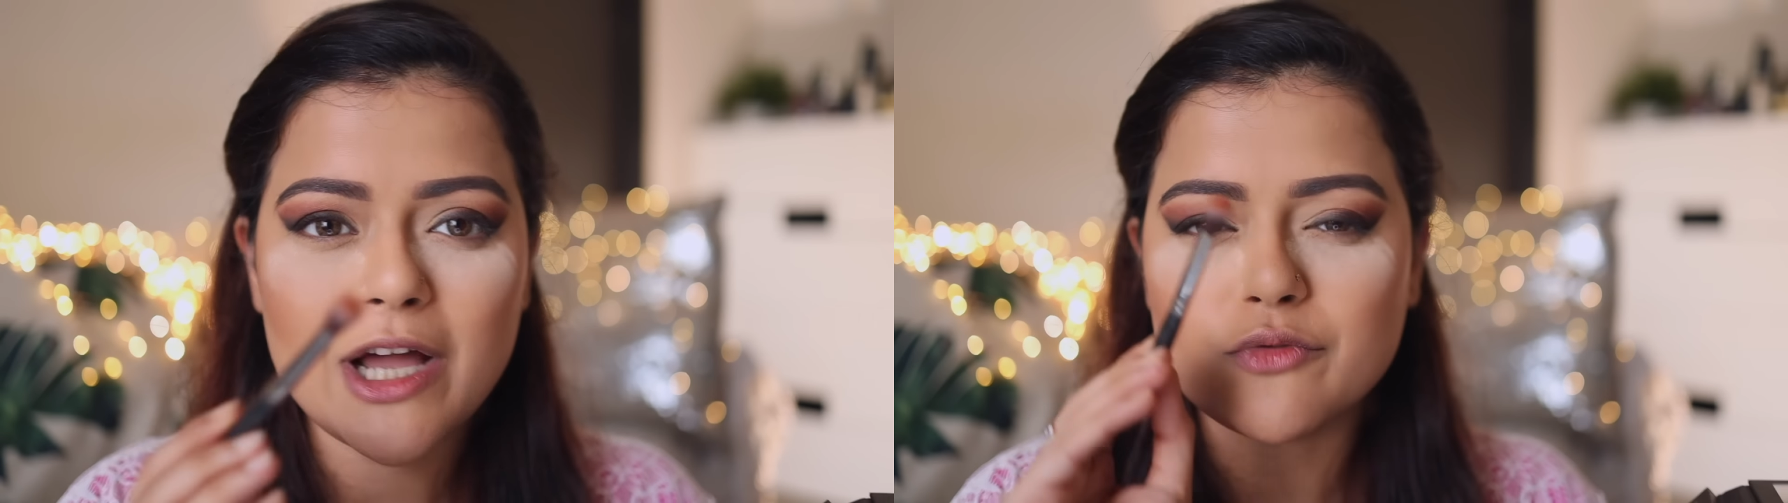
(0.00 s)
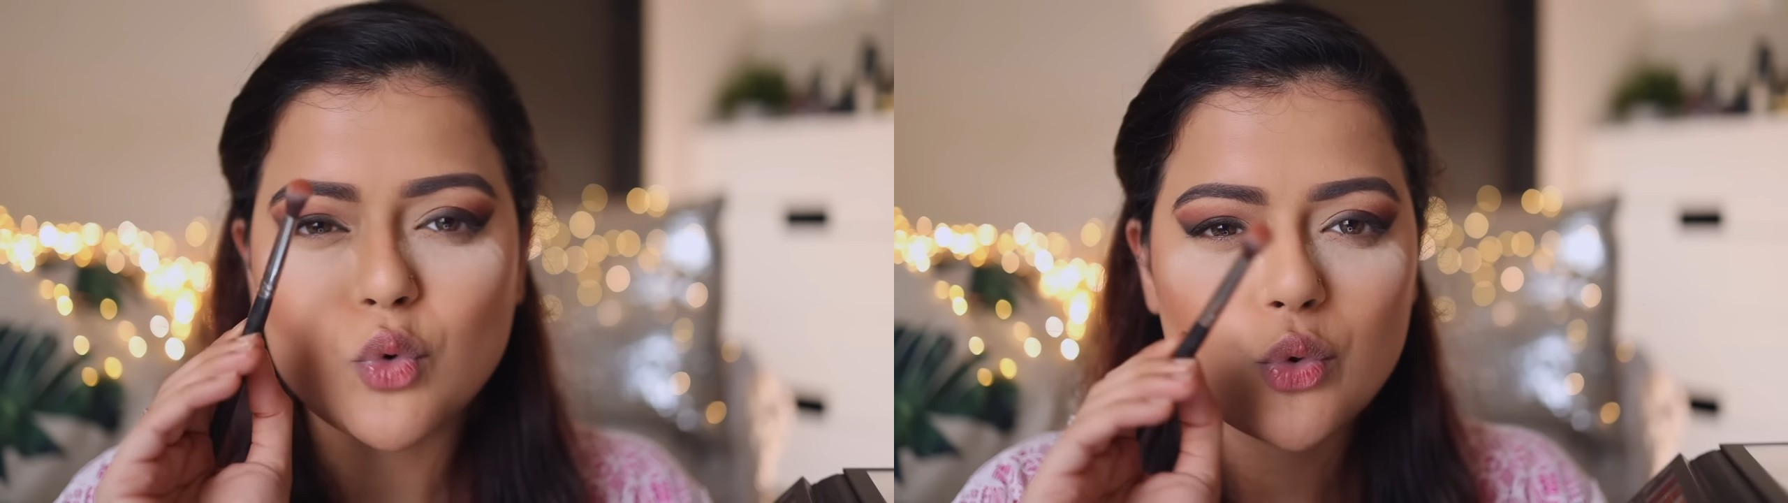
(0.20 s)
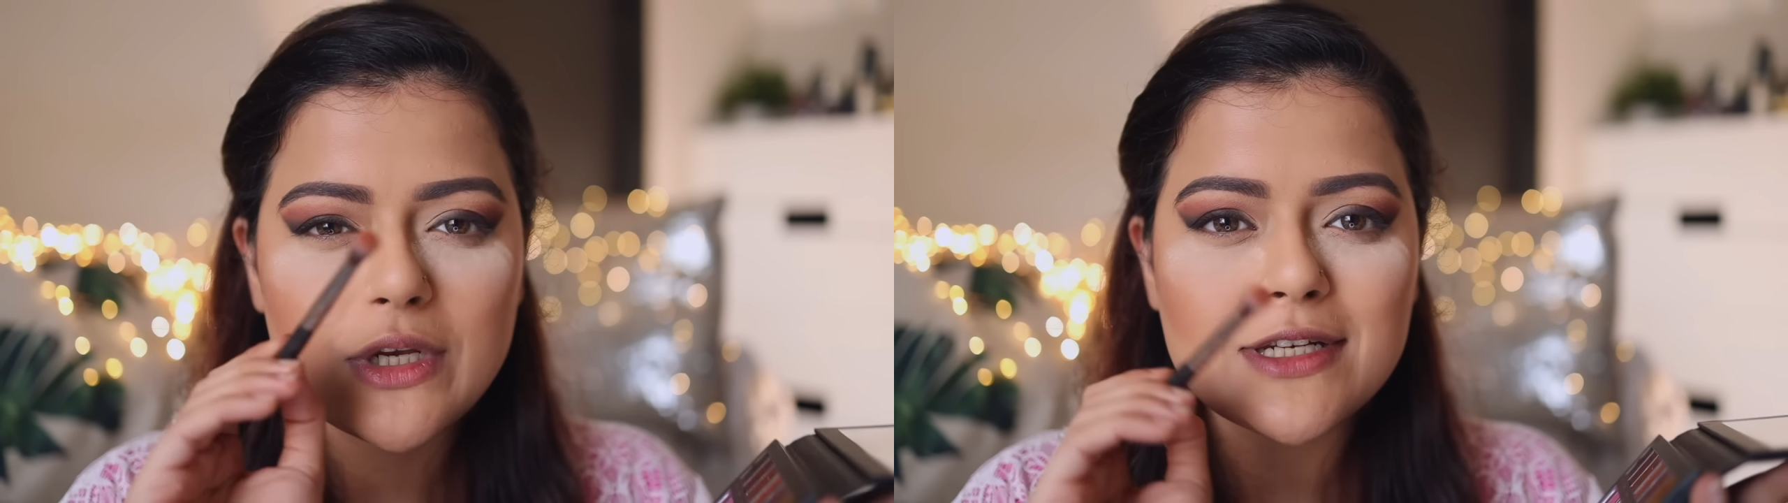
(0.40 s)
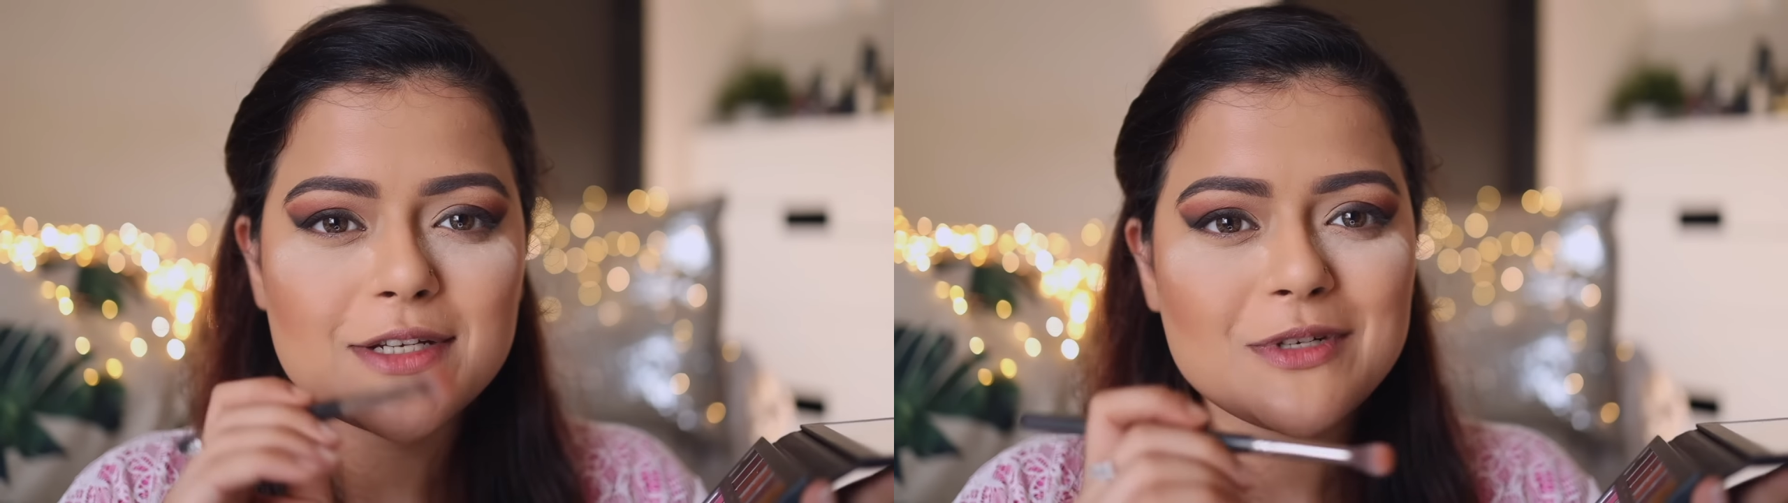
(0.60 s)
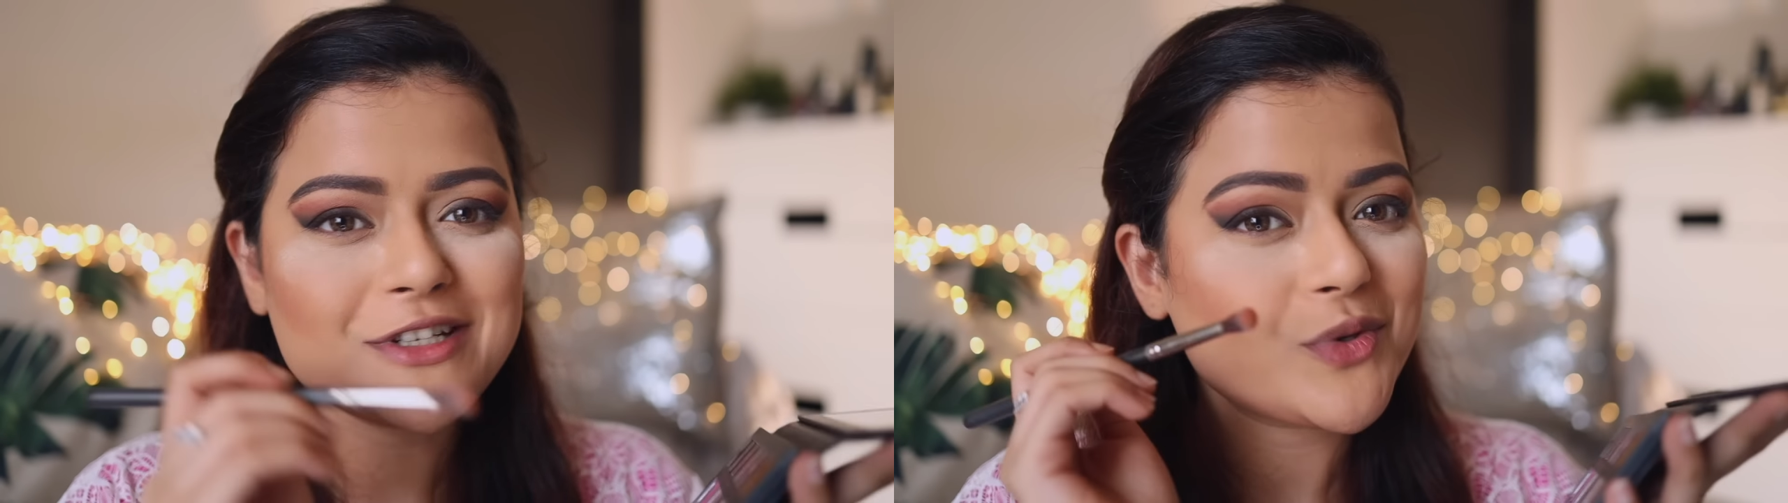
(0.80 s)
I've only
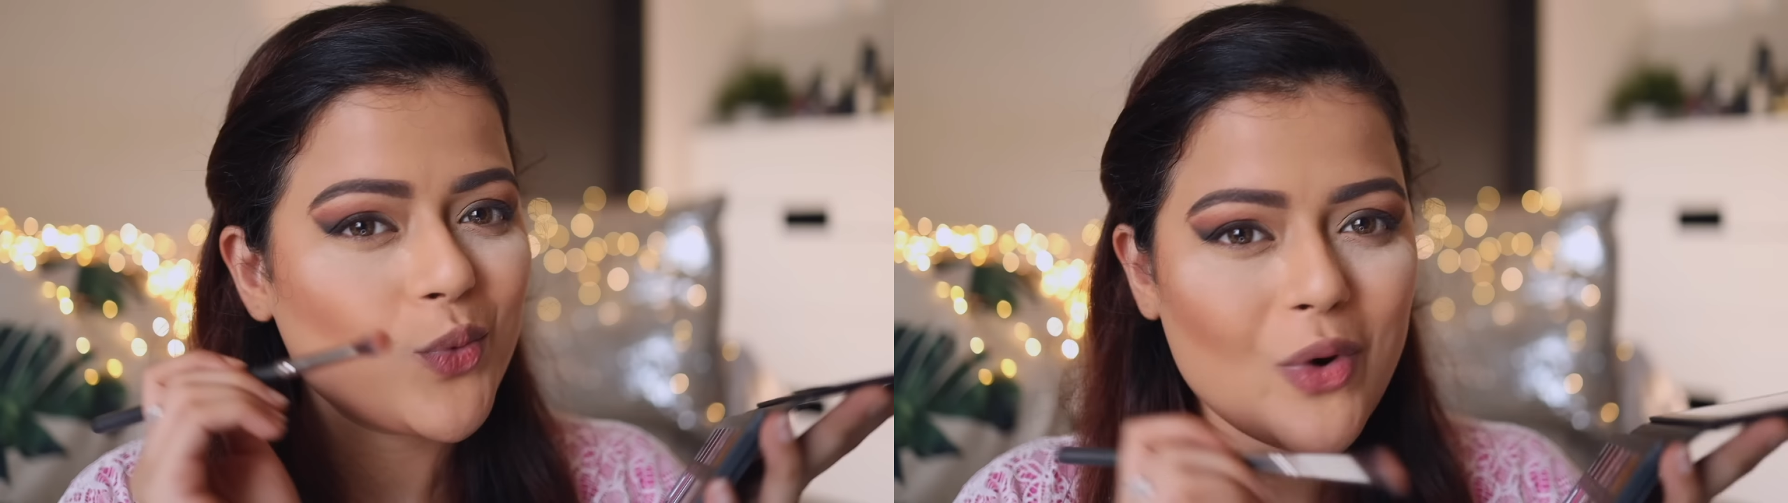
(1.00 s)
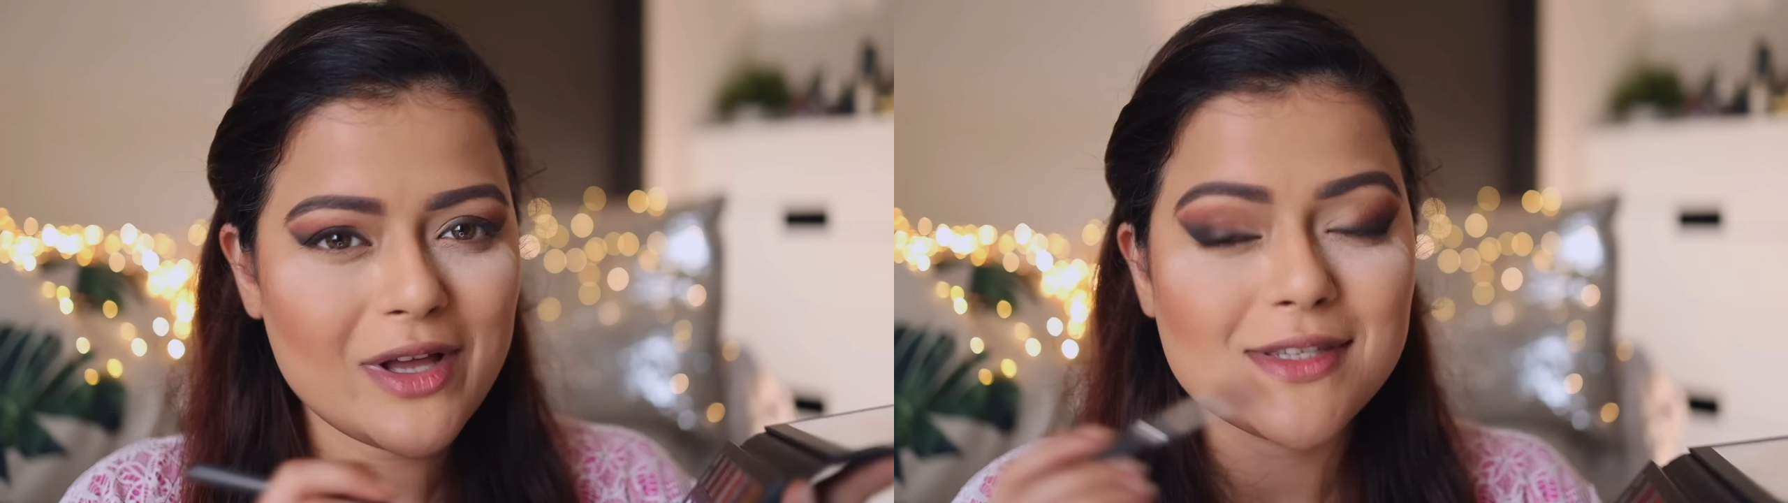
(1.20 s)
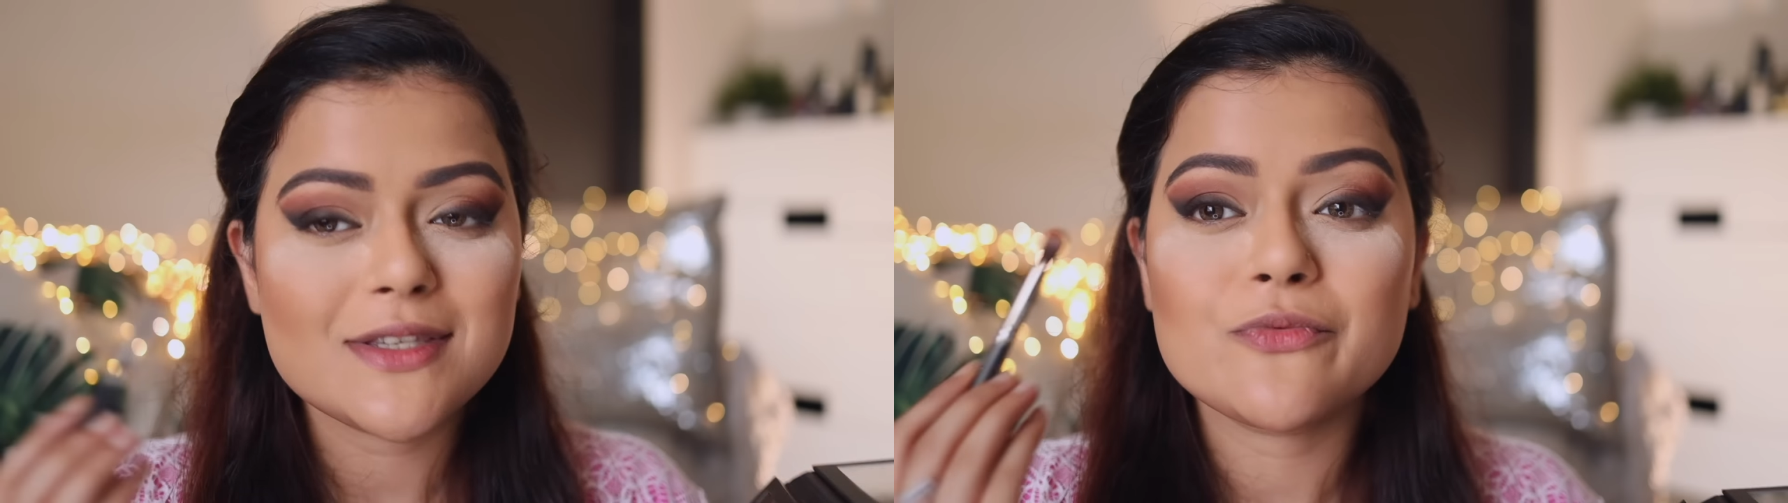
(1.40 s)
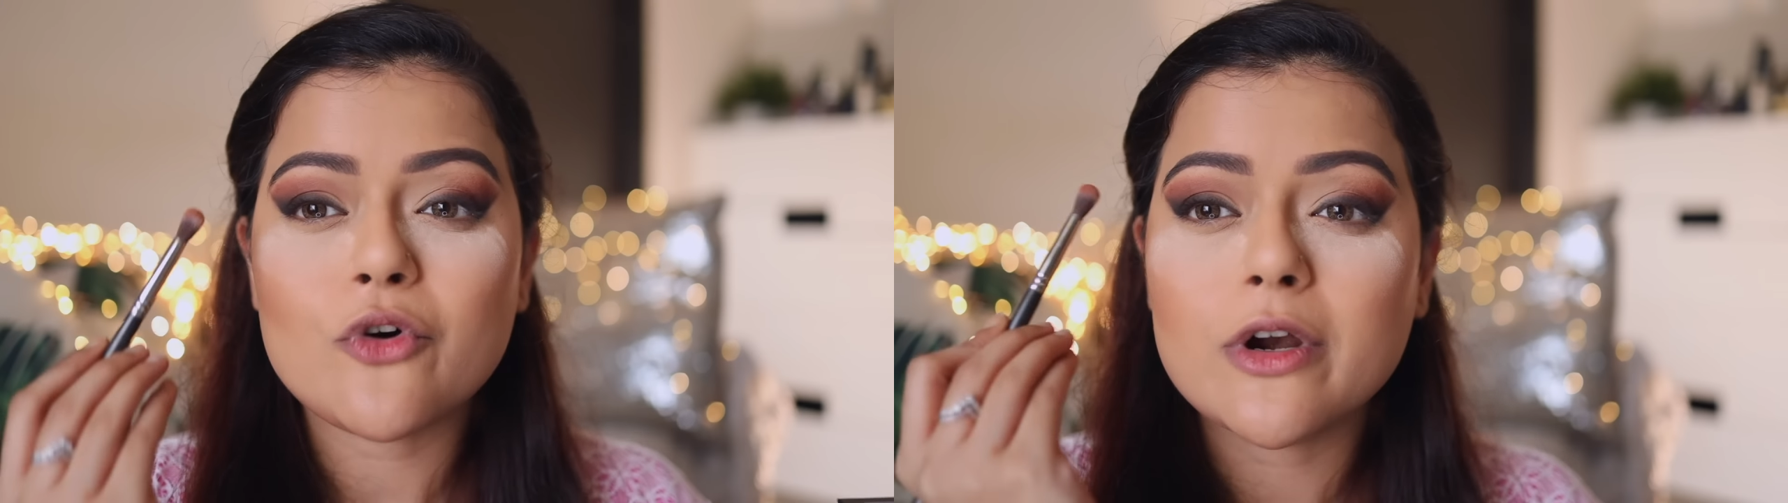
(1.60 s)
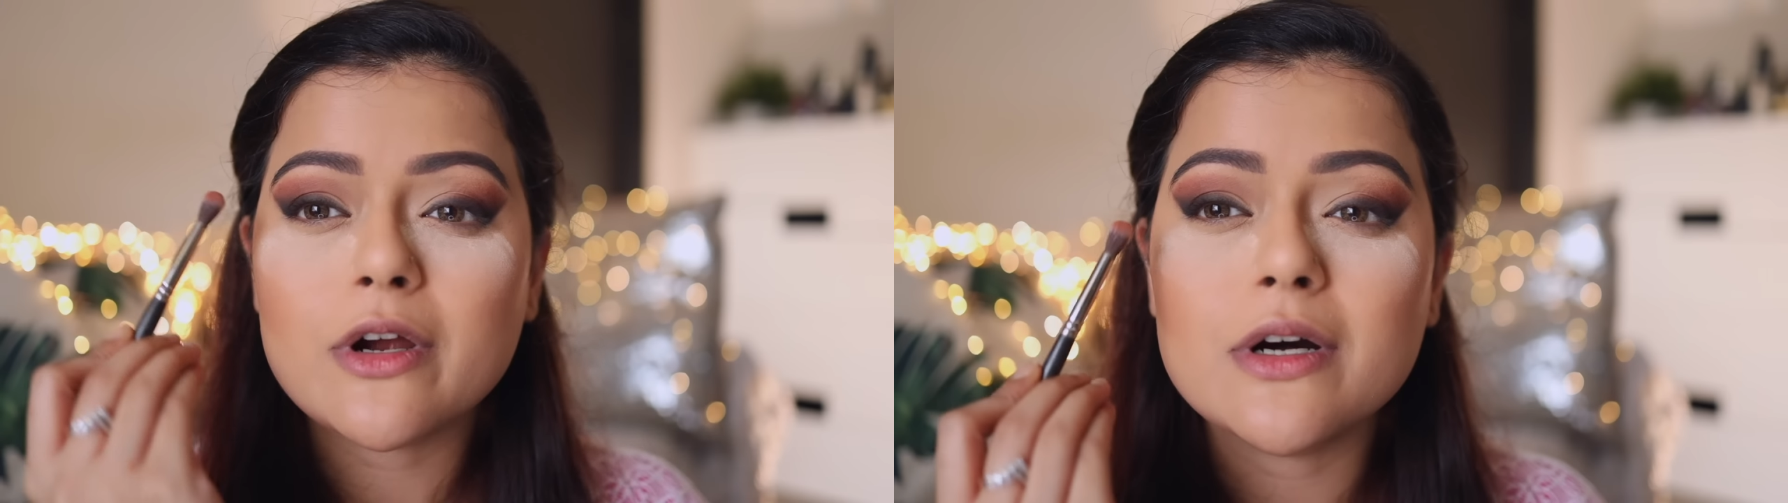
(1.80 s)
dipped it once
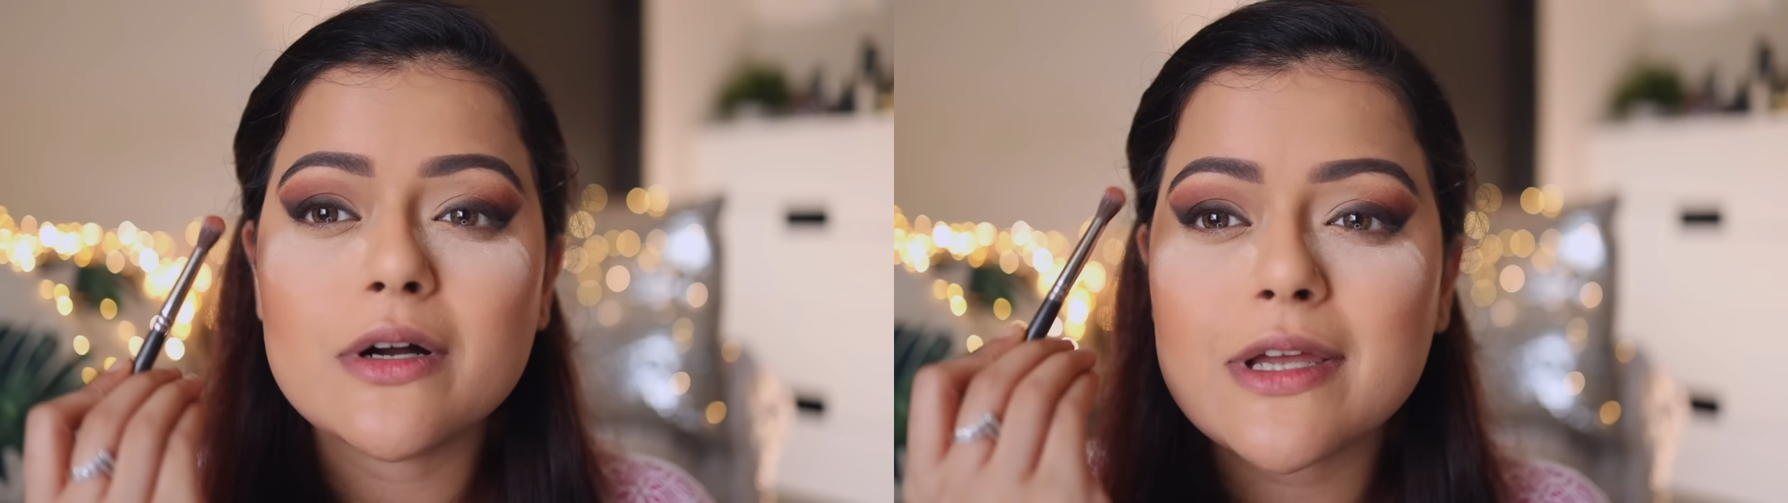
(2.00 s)
for a